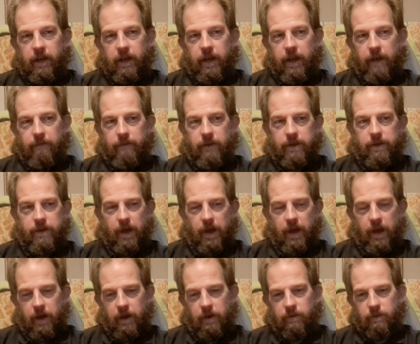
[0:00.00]
if it's a
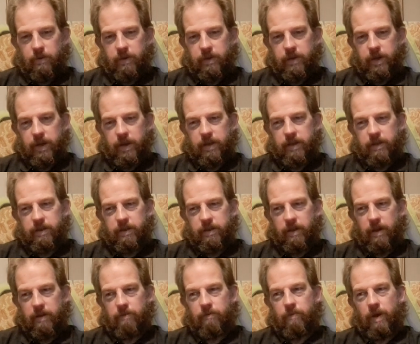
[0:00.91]
hoax, it
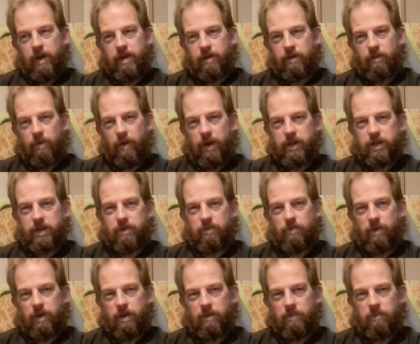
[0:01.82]
does raise a
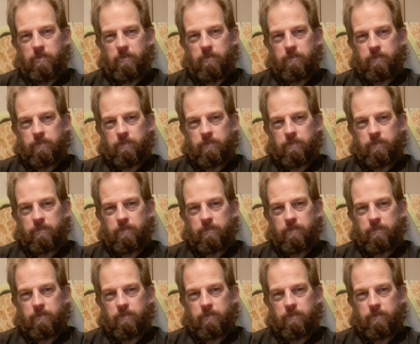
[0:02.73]
question, well,